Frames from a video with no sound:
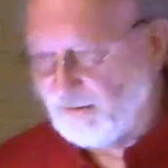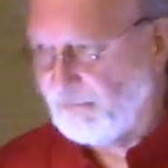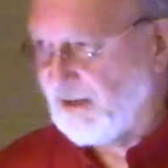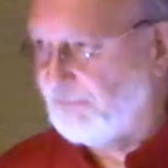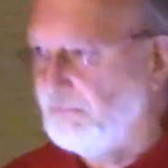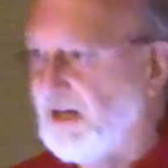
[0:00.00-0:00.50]

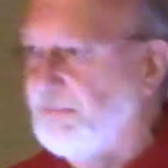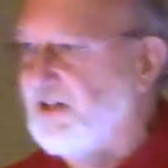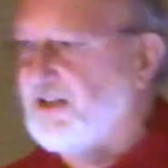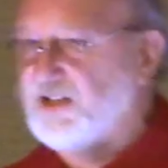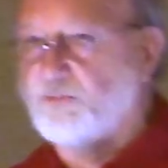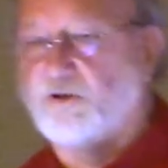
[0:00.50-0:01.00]
but maybe
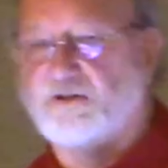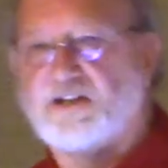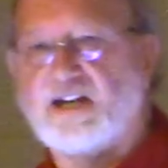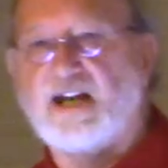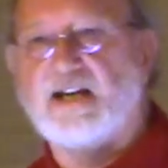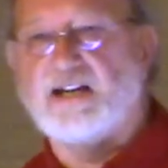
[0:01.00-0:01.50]
it's worth
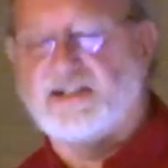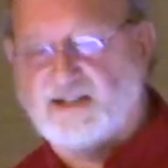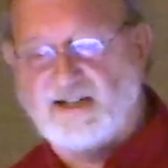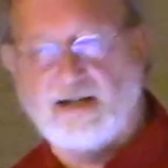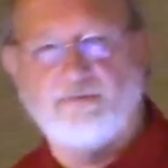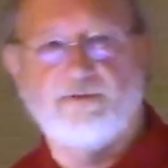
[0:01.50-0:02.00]
saying, is
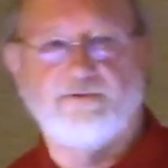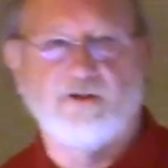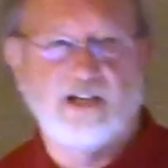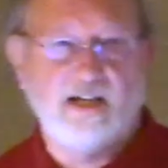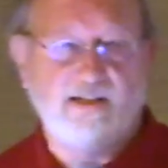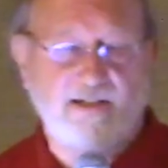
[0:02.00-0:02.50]
never
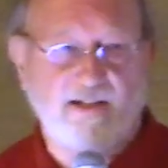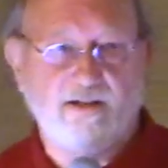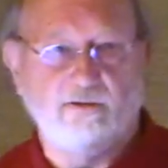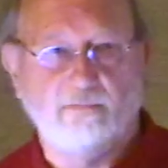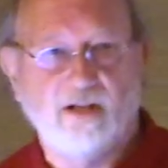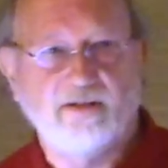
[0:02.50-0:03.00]
forget that
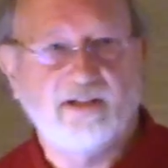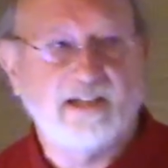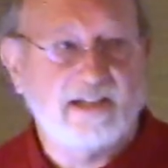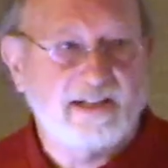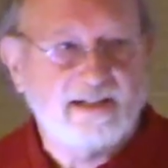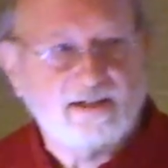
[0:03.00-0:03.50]
you're
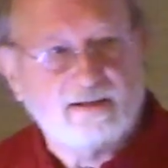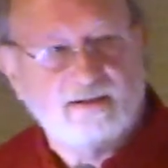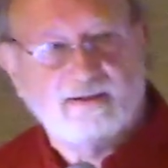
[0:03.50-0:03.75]
monkeys.